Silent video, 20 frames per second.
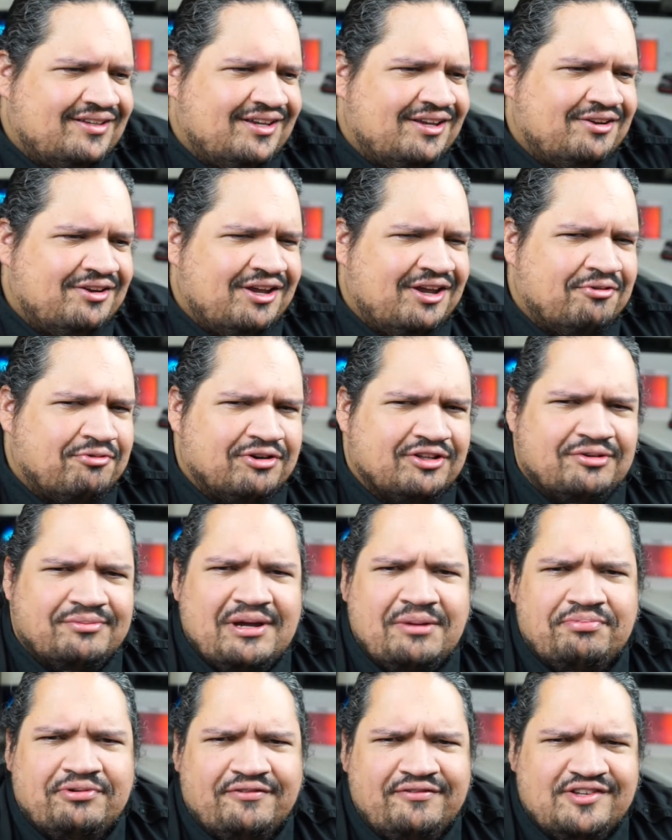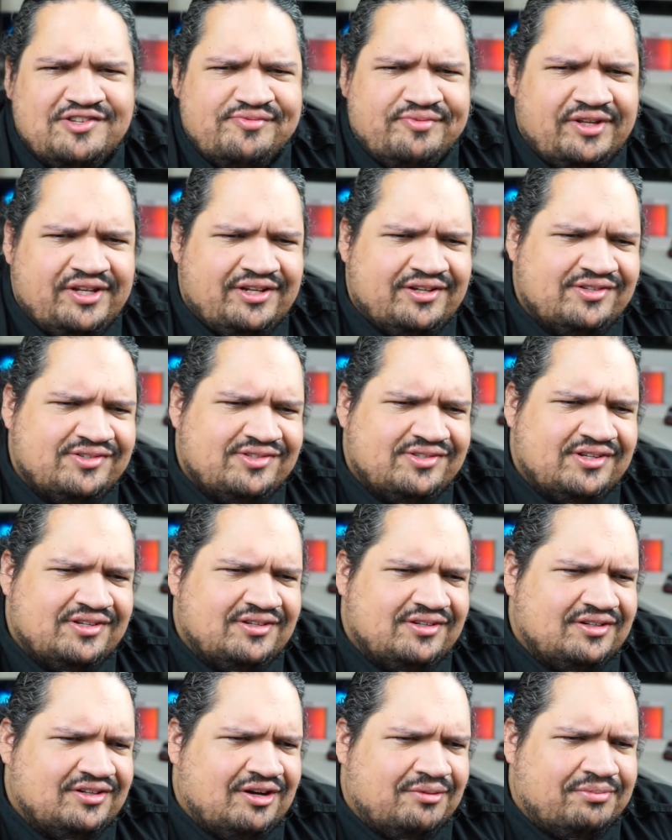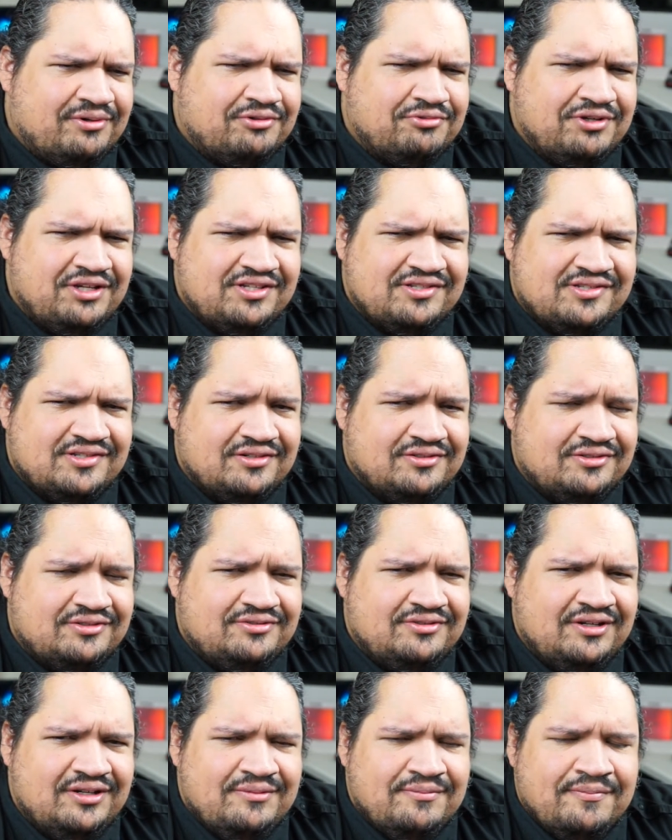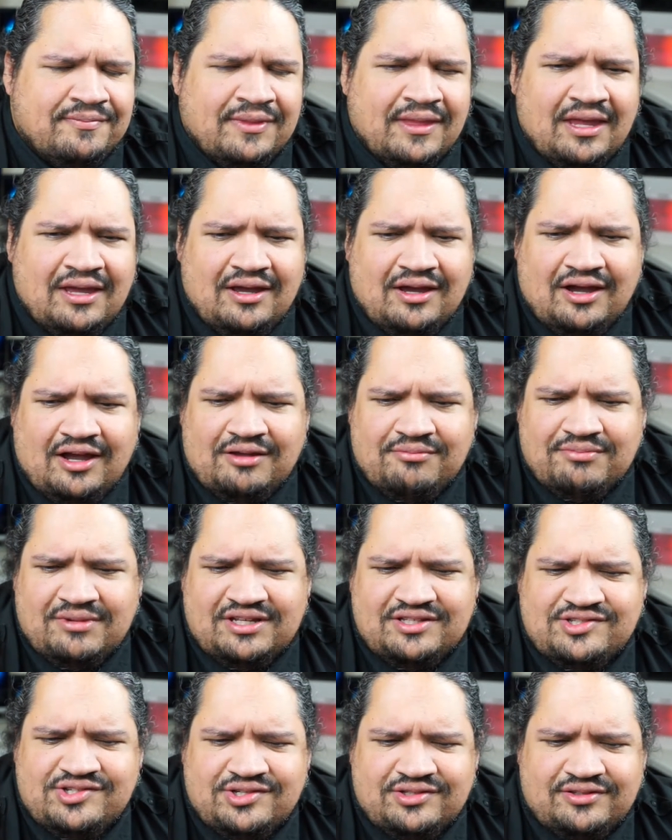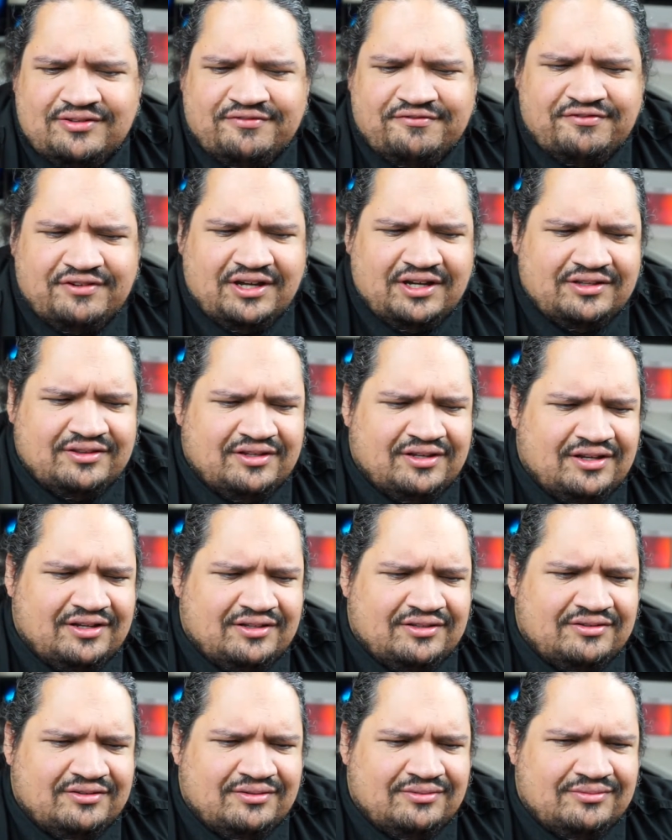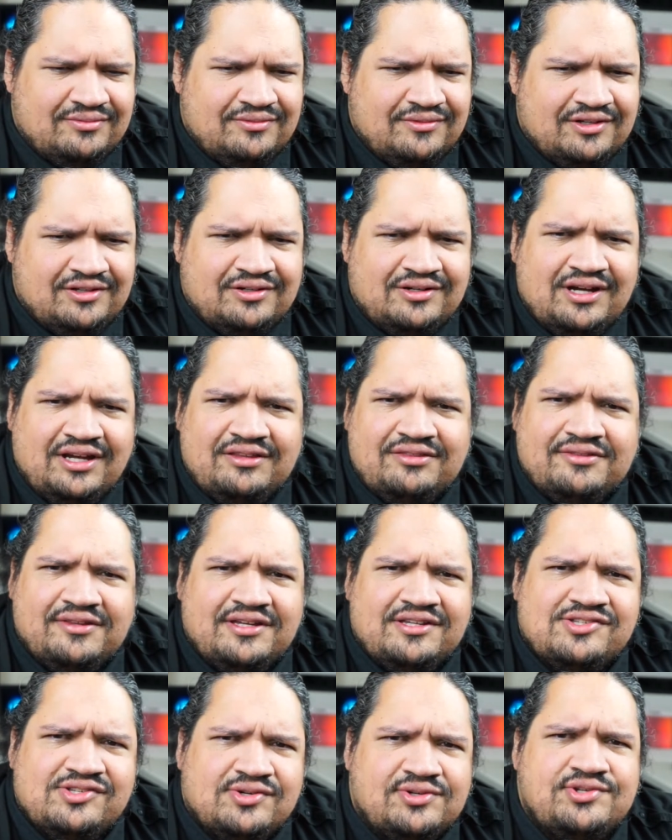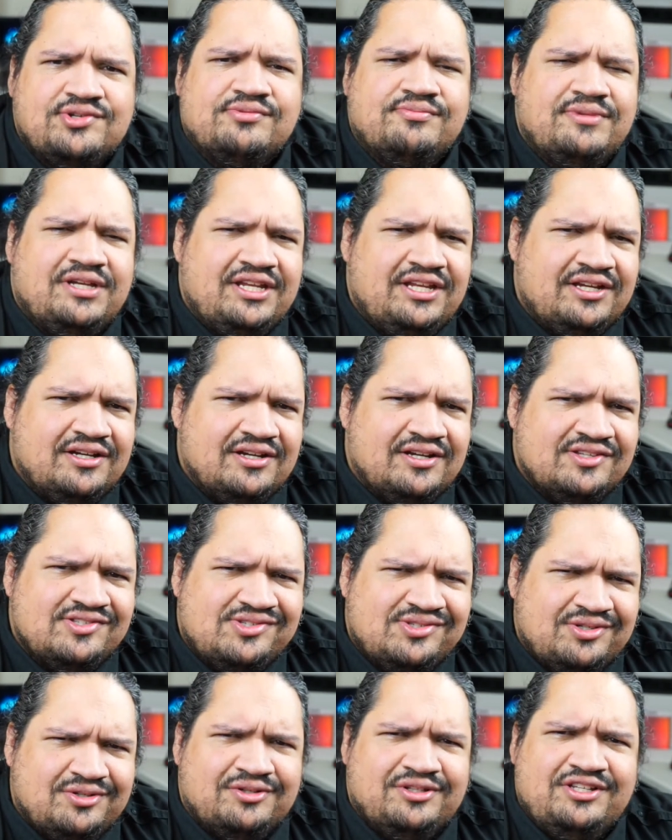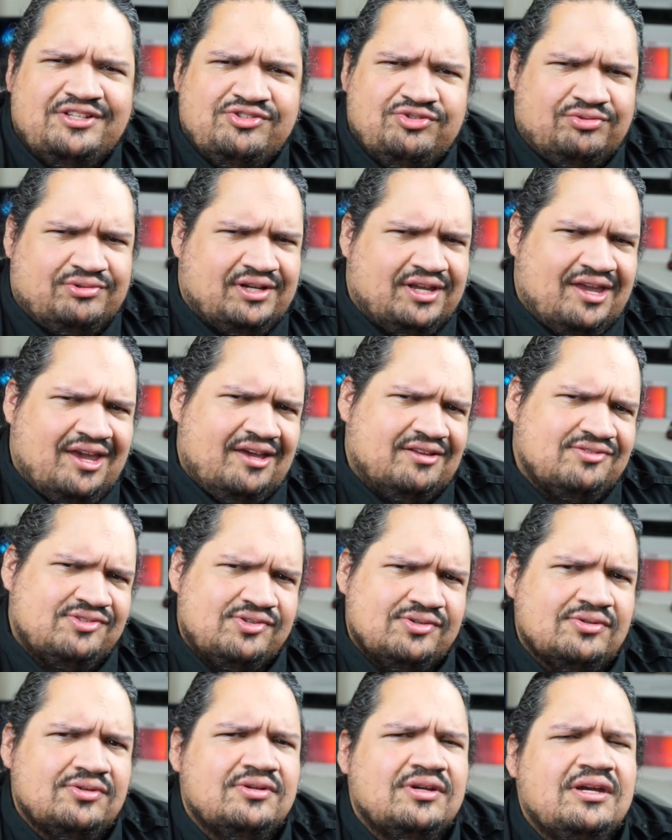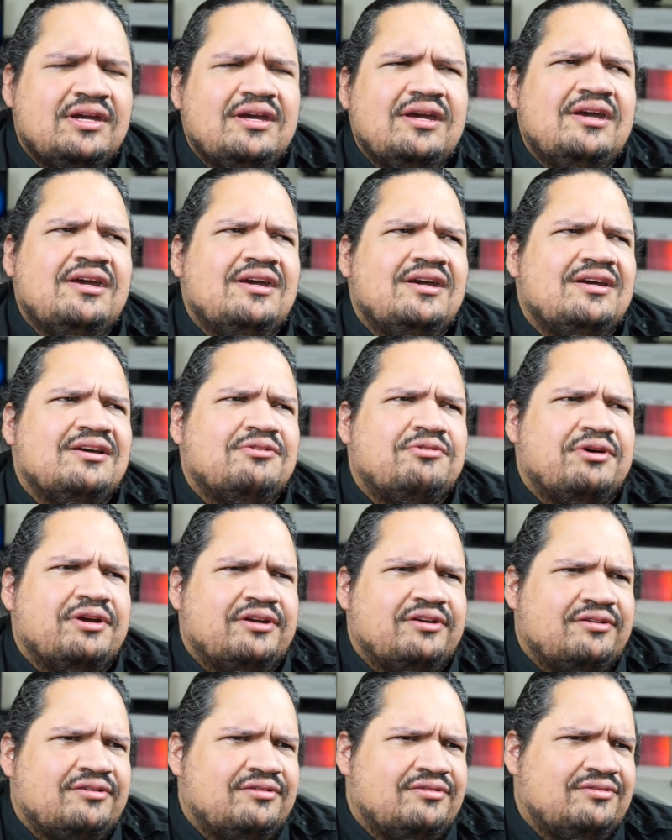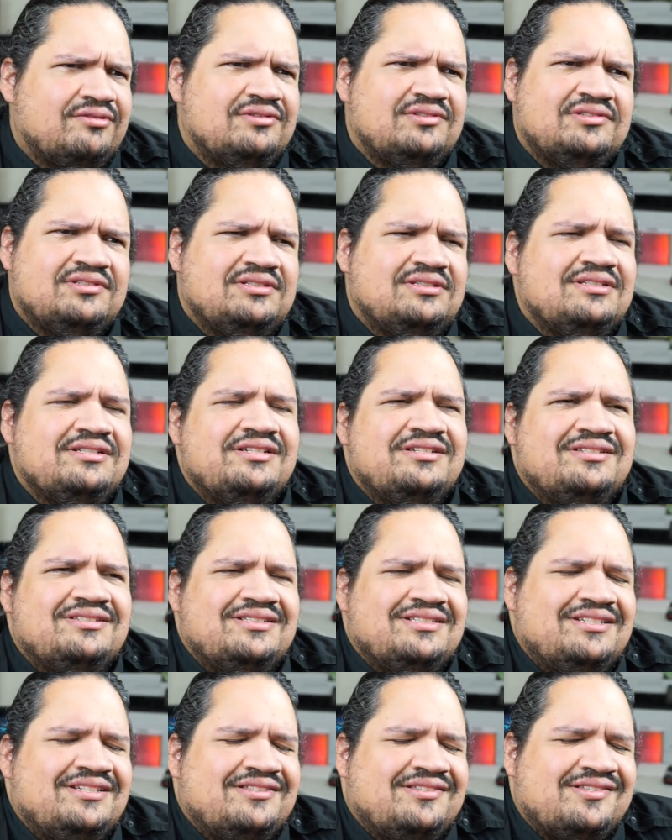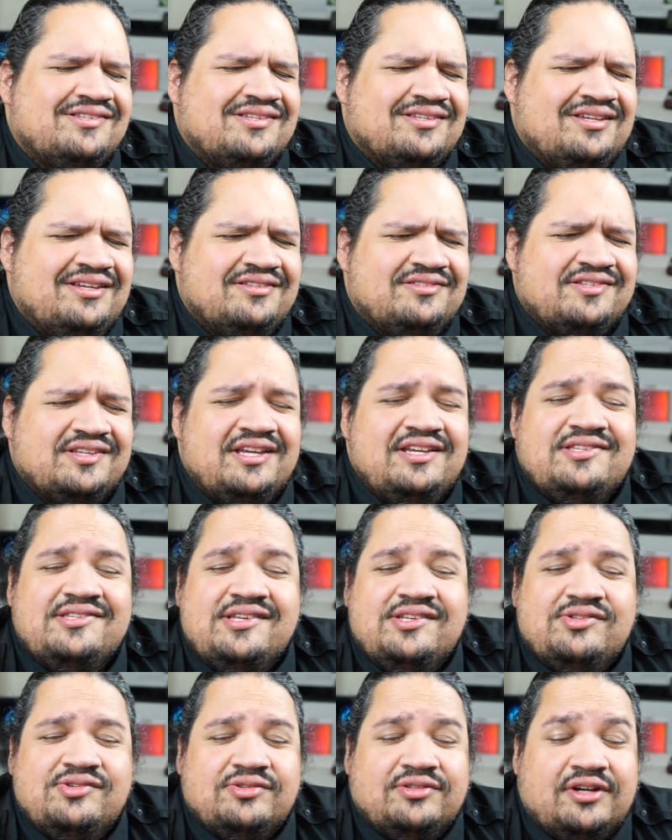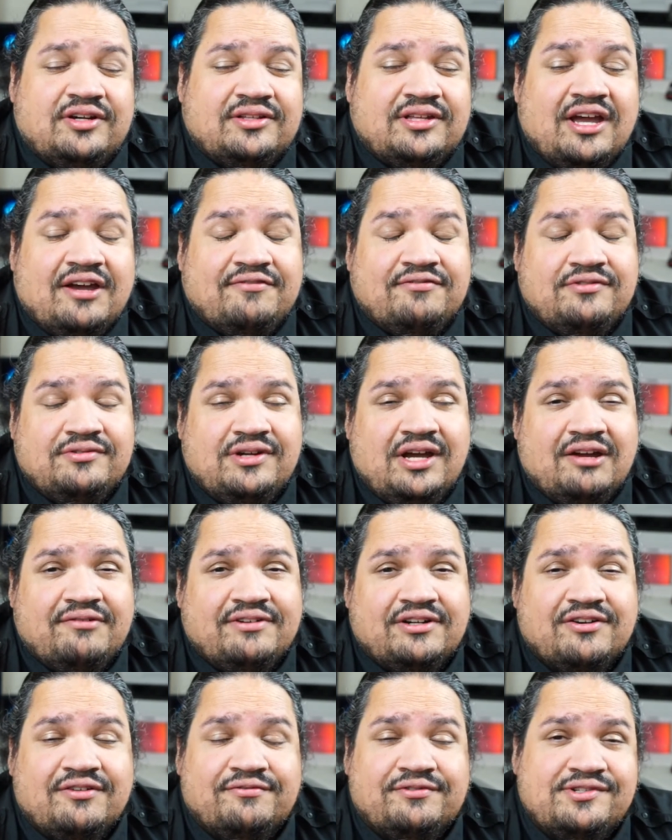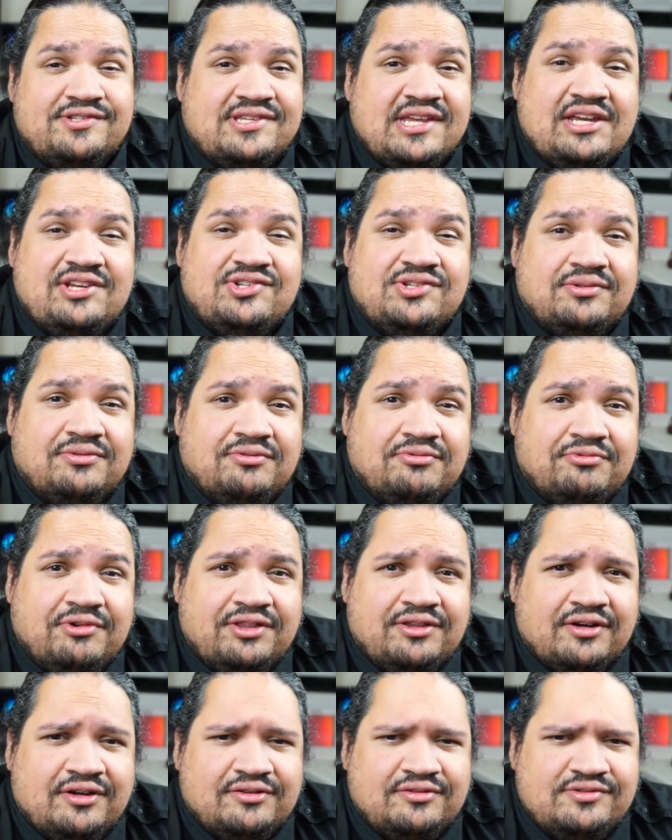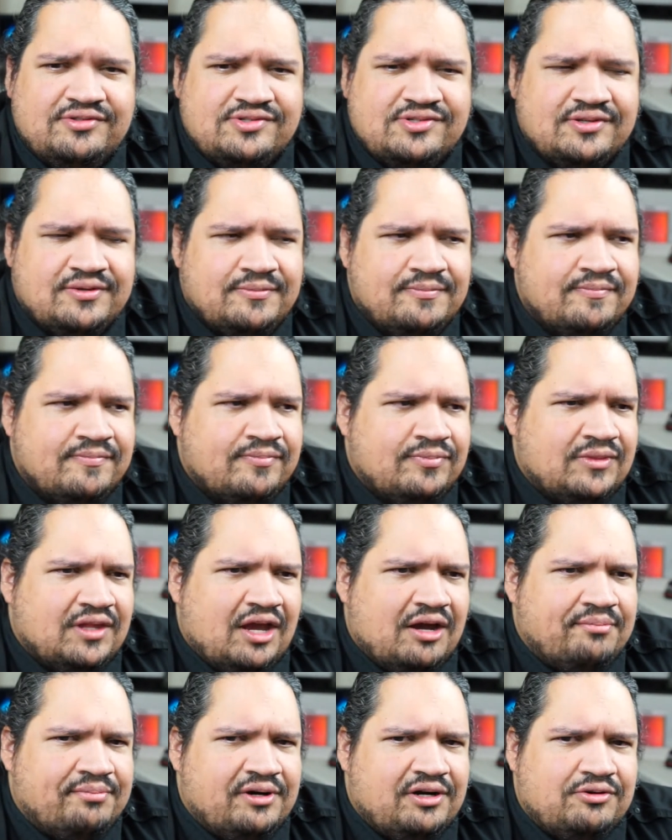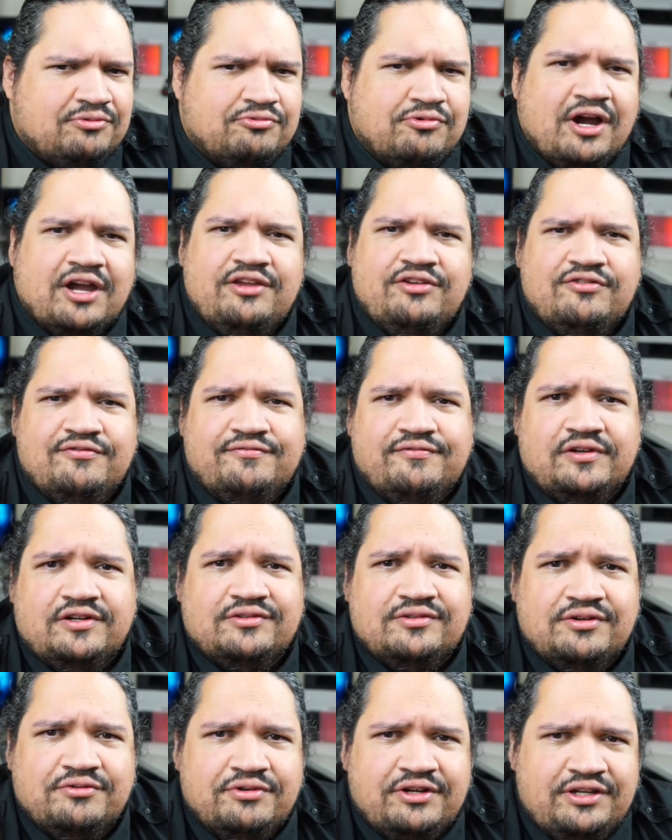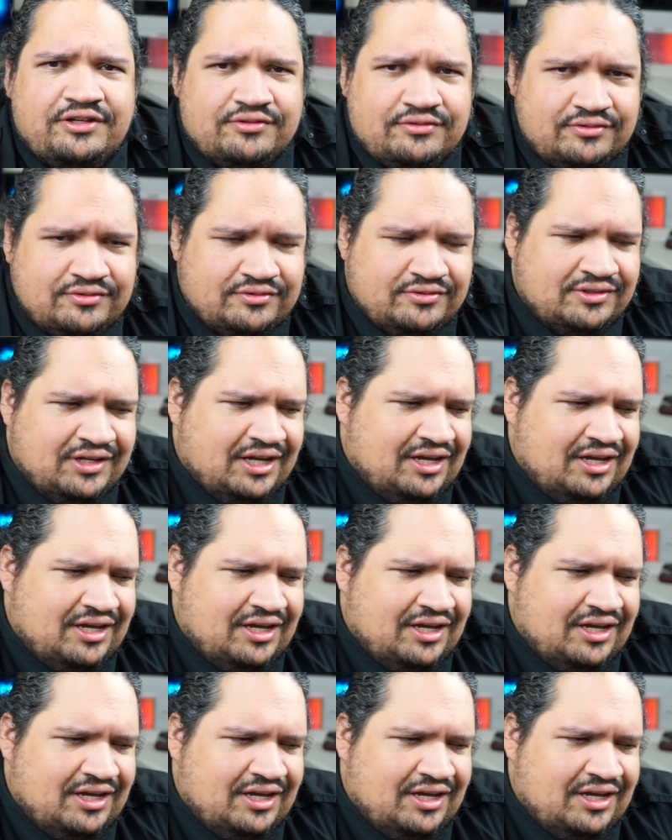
in one of my previous videos a couple of weeks ago, I mentioned the fact that, you know, I think social media has turned into a cancer where it's easy to not have to have a conversation with others about why you feel the way you do,